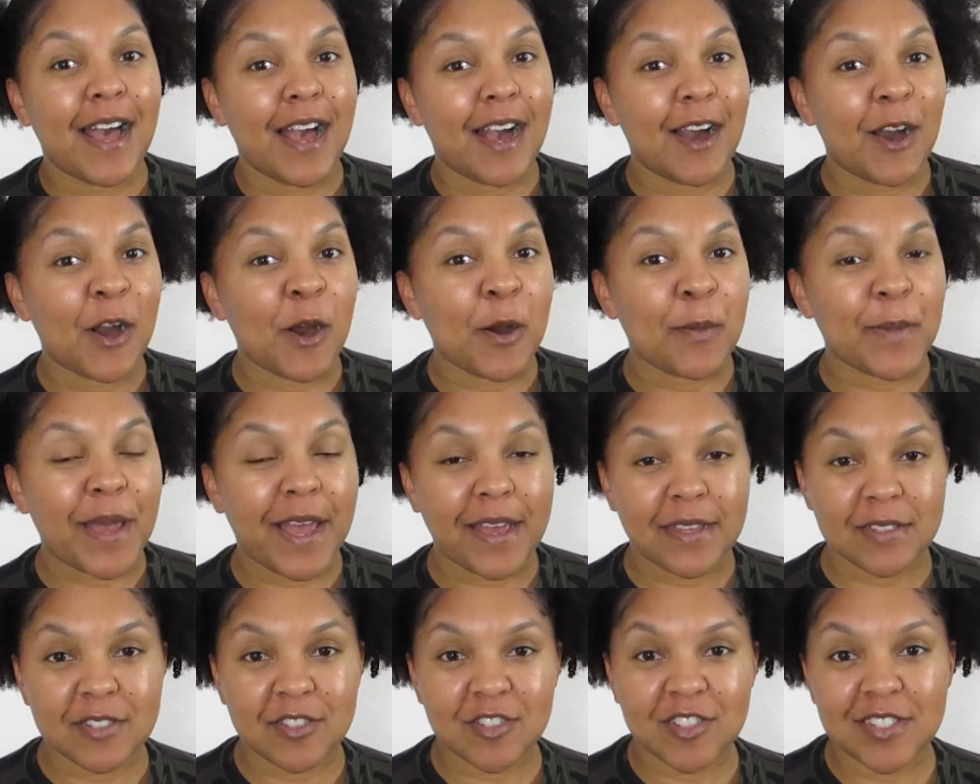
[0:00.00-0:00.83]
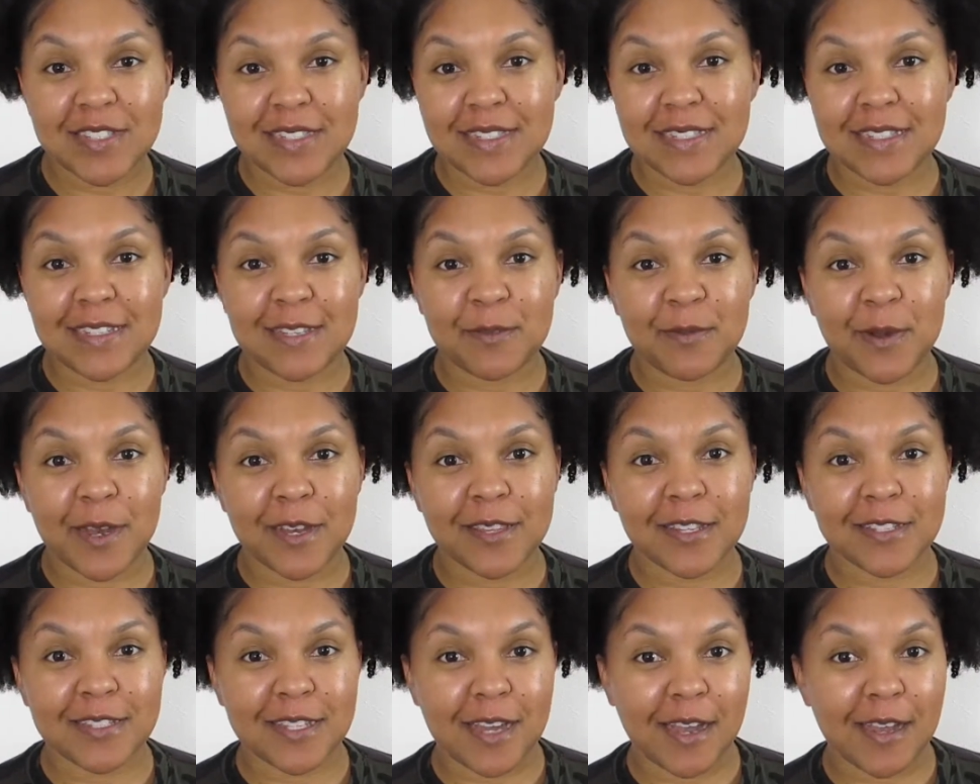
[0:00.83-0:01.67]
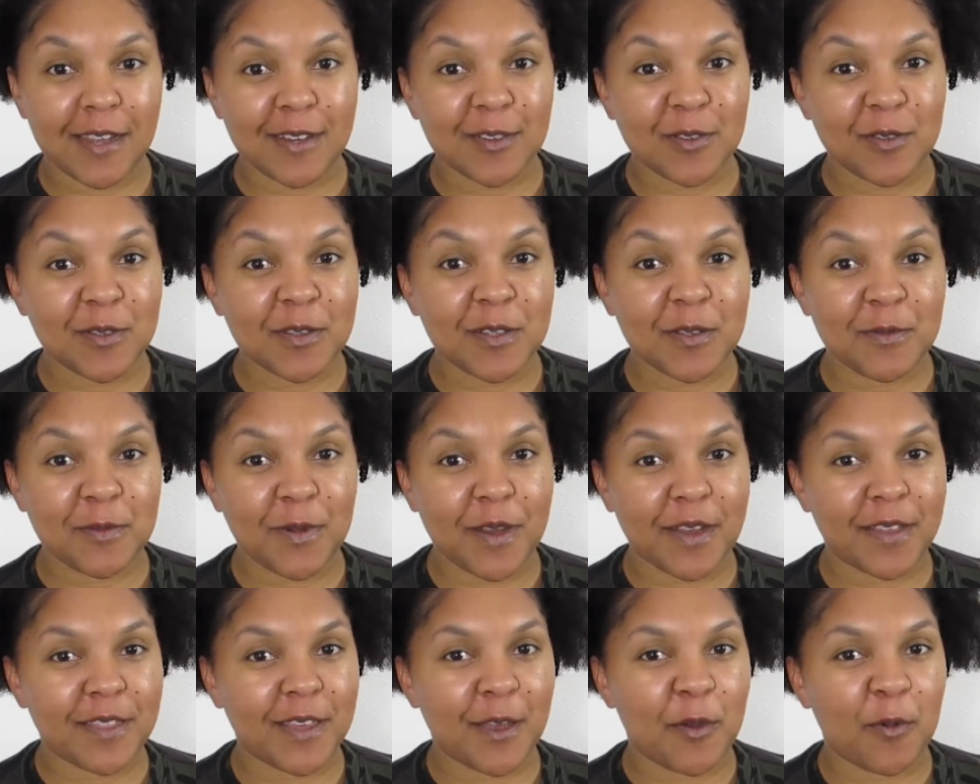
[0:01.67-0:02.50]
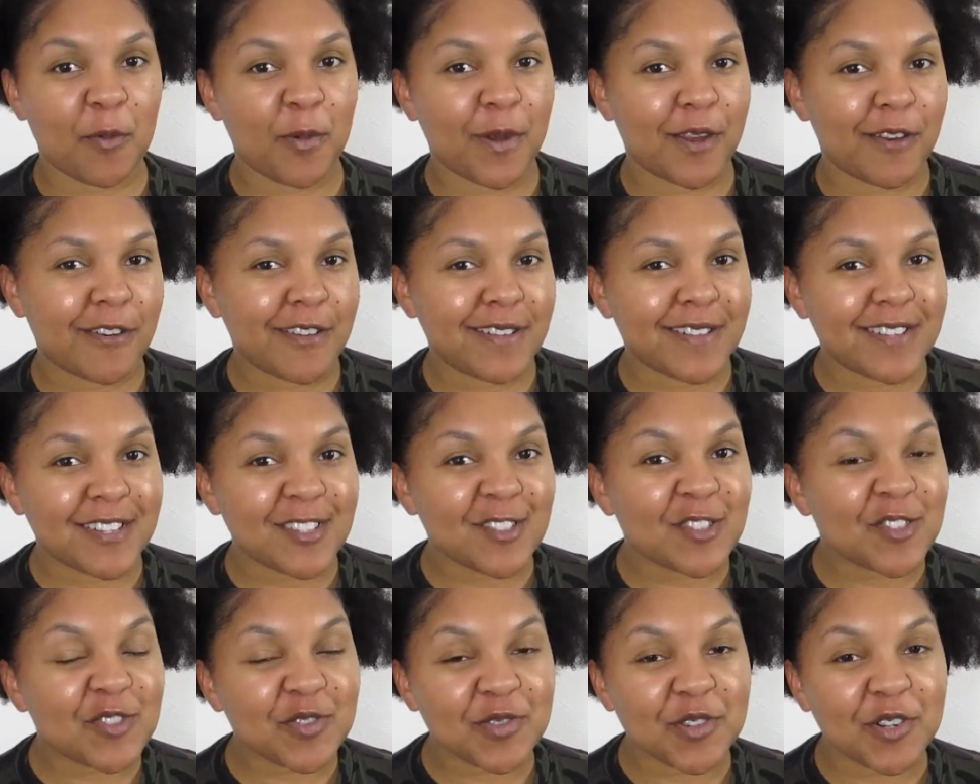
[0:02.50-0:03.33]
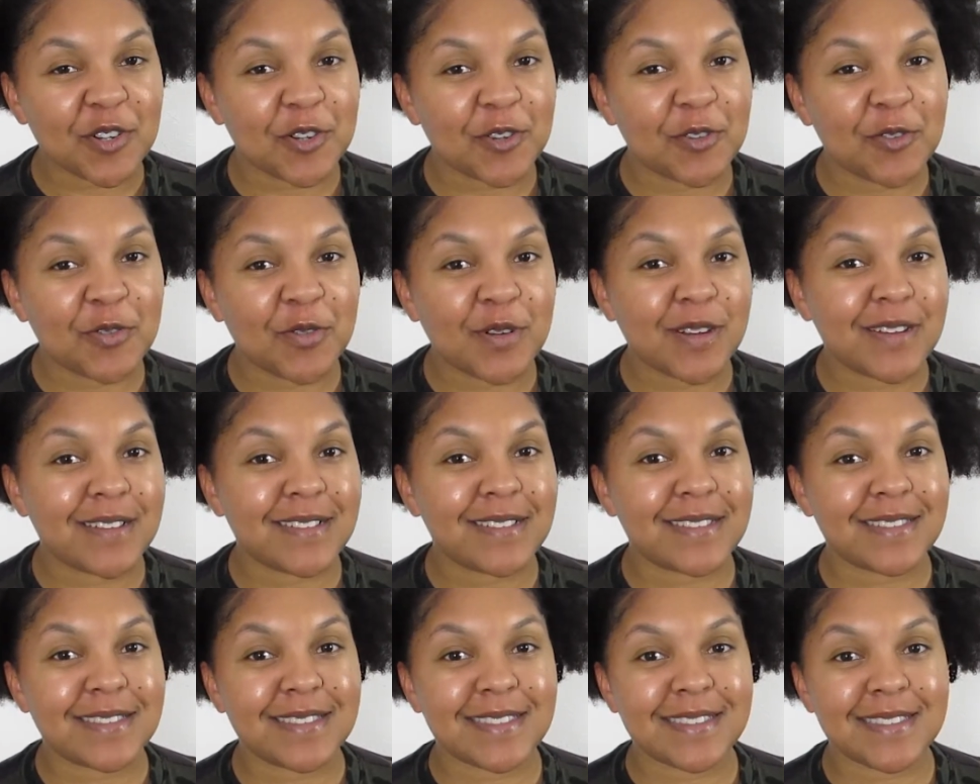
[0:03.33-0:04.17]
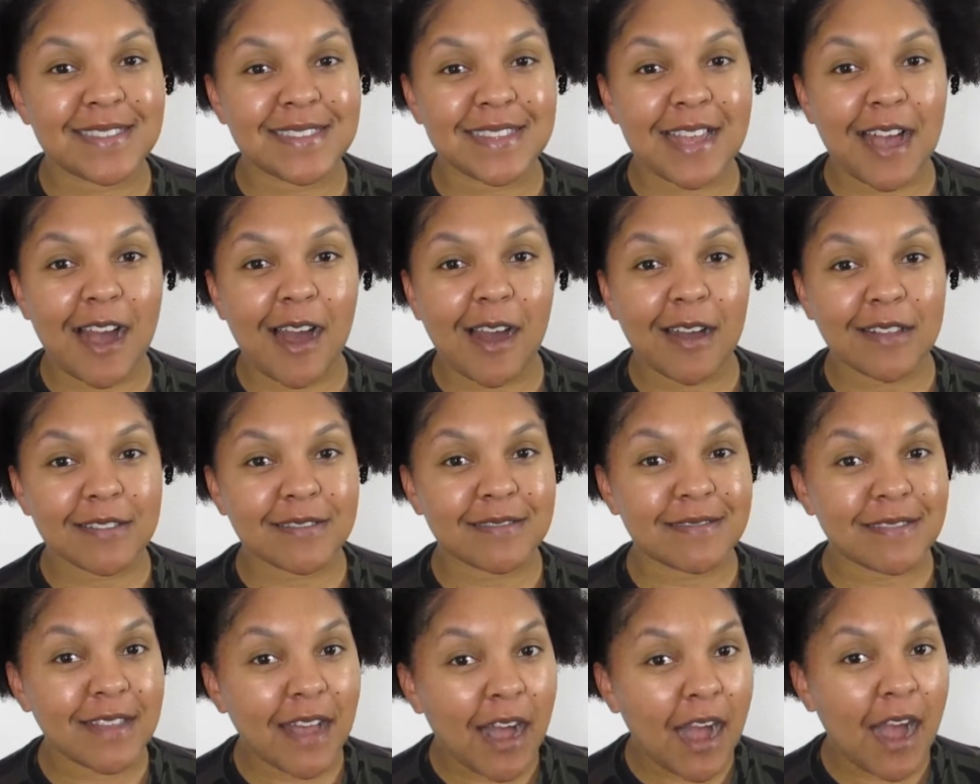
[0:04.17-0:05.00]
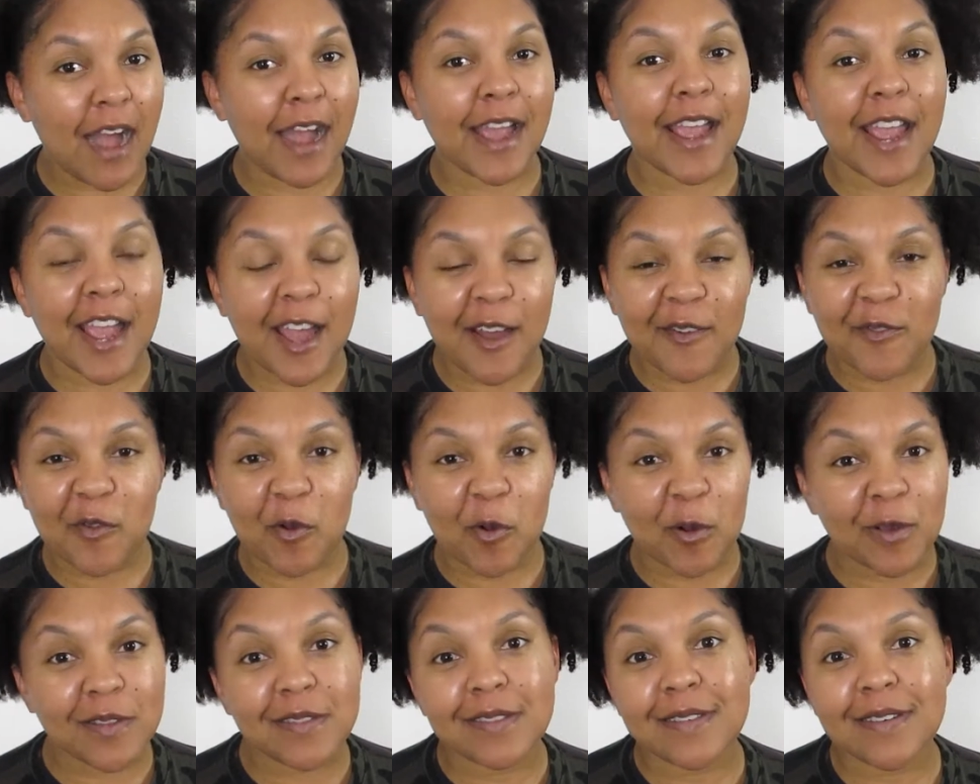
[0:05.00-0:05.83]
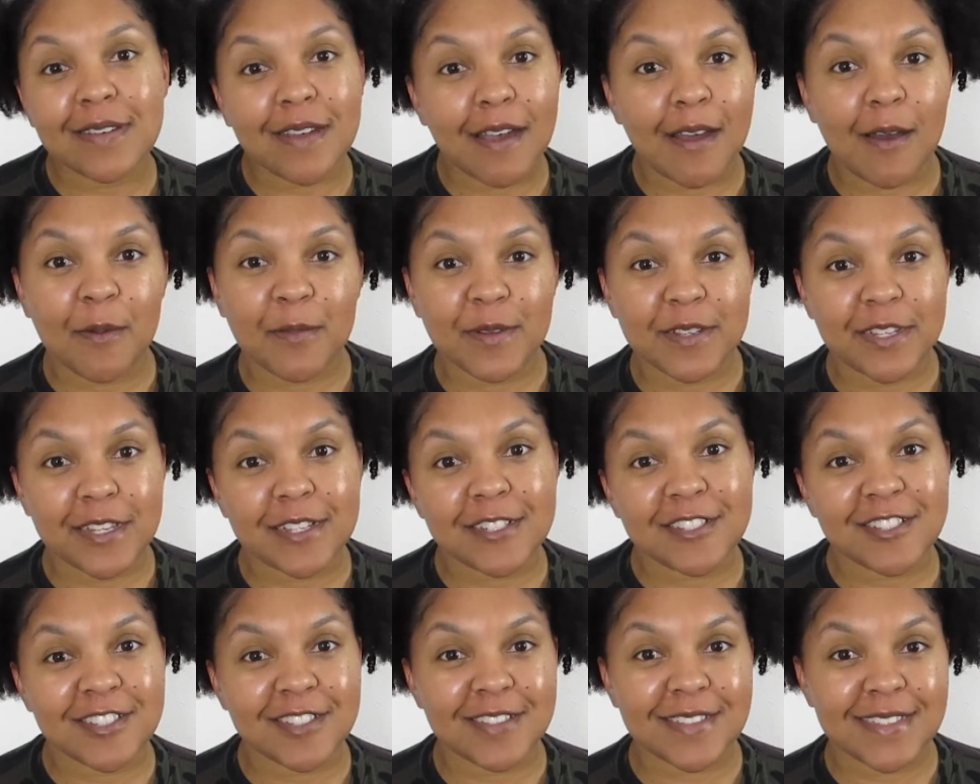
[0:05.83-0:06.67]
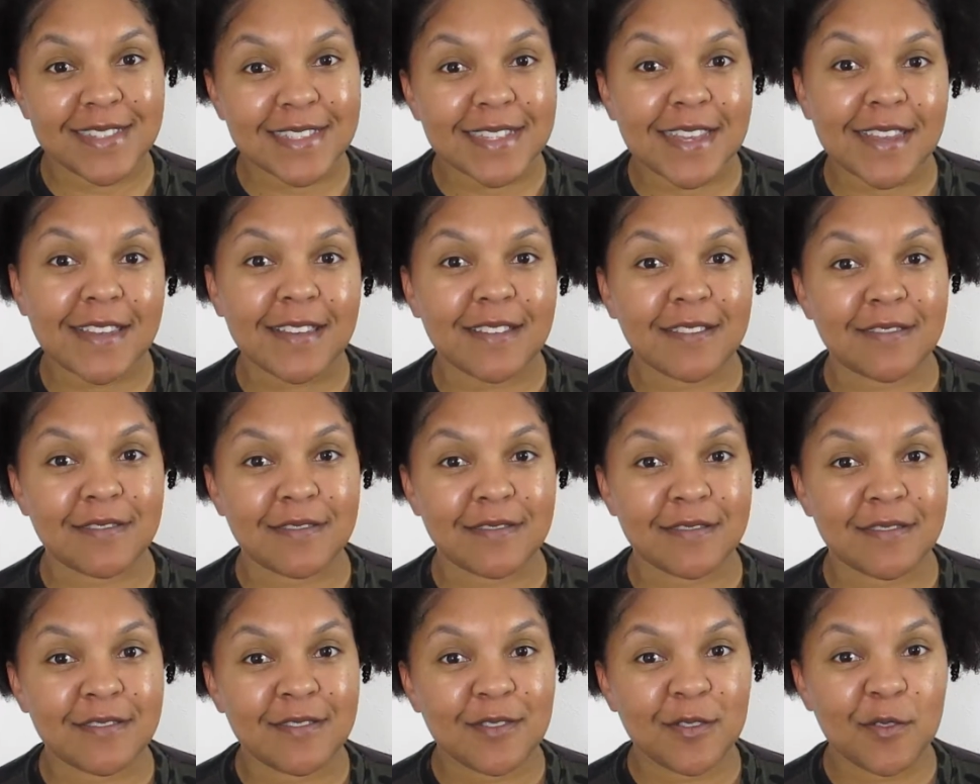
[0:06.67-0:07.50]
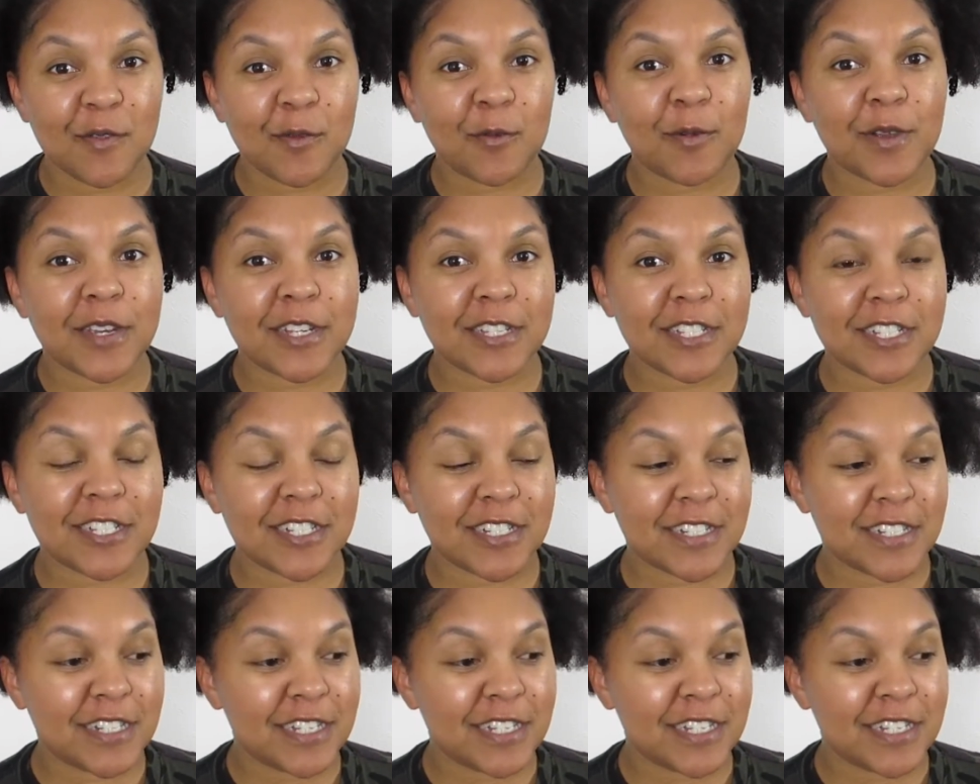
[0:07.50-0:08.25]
As you can see by the title and by that weird intro, I have oily combination skin, which